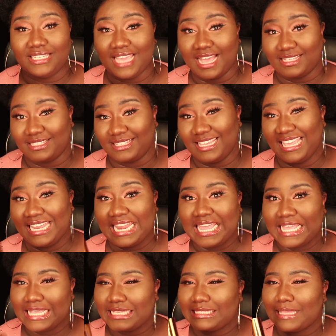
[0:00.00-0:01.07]
Yes, it
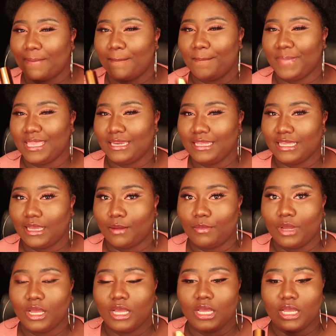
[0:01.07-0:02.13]
is
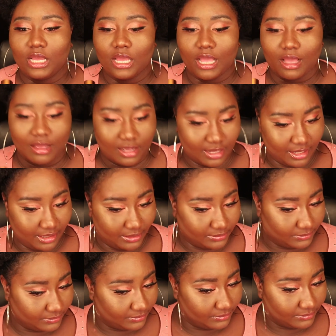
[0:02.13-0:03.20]
medium
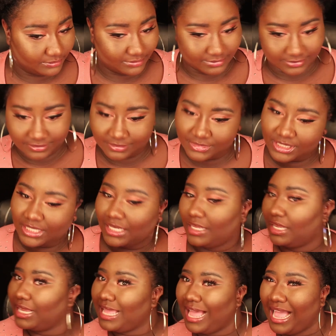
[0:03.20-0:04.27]

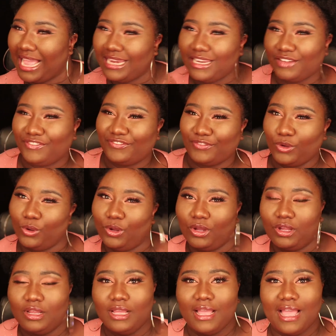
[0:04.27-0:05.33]
to kind of
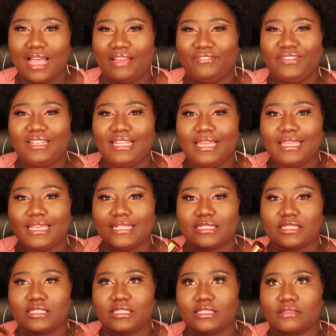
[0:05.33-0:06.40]
full. I feel like
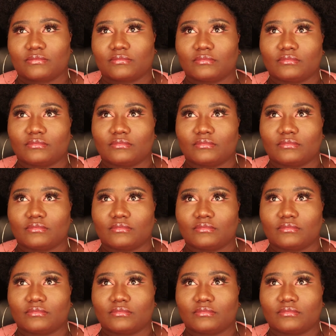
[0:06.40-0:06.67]
it's